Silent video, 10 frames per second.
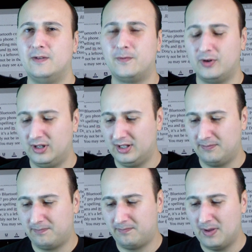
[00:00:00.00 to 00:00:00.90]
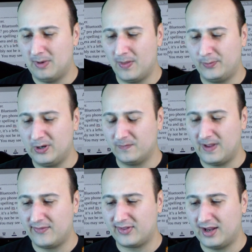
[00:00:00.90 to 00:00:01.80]
for about 3 or
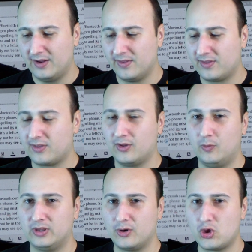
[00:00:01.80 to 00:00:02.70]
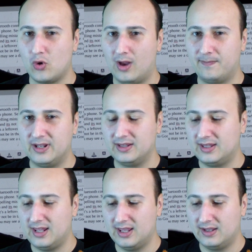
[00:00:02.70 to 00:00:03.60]
5 seconds, so it'll show up
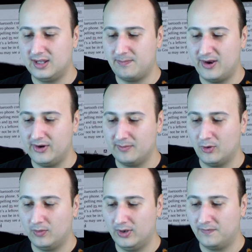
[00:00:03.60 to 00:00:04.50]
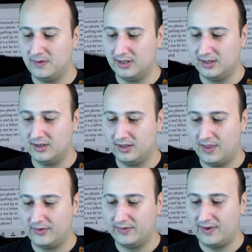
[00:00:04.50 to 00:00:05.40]
in the pairing mode of
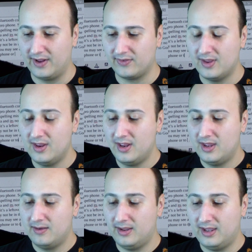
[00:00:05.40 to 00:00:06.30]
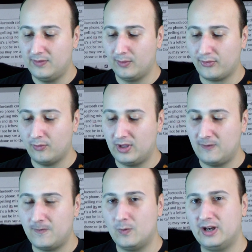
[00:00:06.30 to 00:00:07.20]
another device. And also,
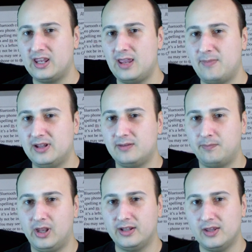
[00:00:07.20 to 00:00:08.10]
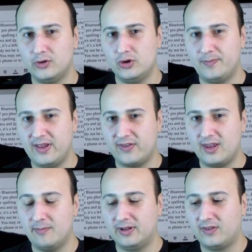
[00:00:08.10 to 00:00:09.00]
if you want to keep it plugged into your
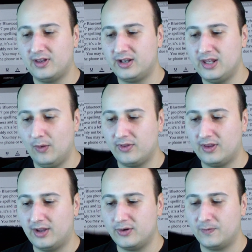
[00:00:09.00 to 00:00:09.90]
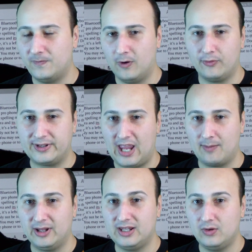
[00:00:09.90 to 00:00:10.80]
PC but still use it on your phone or
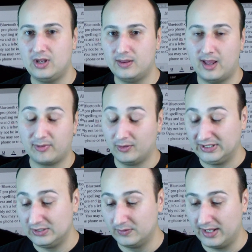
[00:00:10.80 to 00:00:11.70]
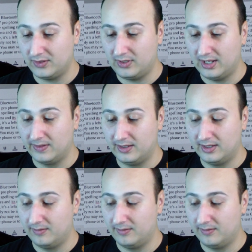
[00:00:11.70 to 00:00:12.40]
tablet, you can absolutely do that. You can